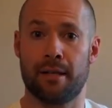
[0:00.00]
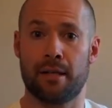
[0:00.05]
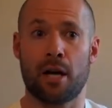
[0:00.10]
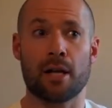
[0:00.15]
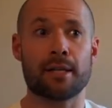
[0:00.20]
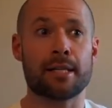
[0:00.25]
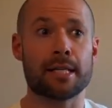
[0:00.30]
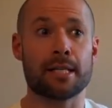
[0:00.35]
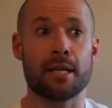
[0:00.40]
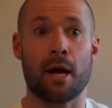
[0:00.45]

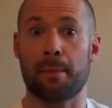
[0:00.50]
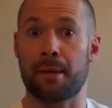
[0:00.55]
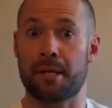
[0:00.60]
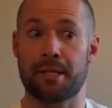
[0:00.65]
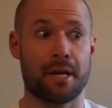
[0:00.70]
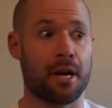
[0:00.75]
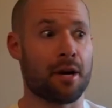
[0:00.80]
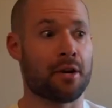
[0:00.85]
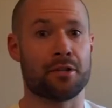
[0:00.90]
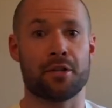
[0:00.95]
got to the top of the
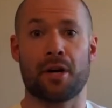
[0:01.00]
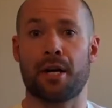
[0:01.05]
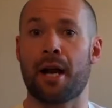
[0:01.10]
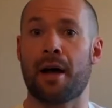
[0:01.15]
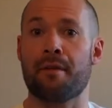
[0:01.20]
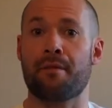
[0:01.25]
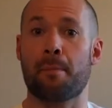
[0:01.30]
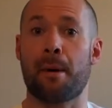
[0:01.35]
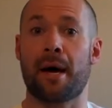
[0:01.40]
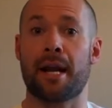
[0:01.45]
stairs, I'd
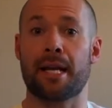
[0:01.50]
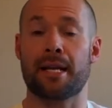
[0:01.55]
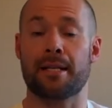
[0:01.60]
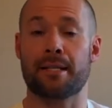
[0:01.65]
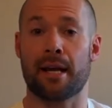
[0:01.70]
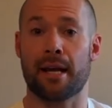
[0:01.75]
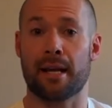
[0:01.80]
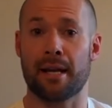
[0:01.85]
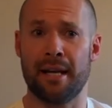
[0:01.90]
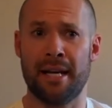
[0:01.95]
have a panic
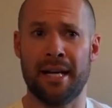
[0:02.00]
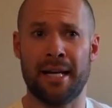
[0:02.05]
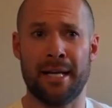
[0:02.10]
attack.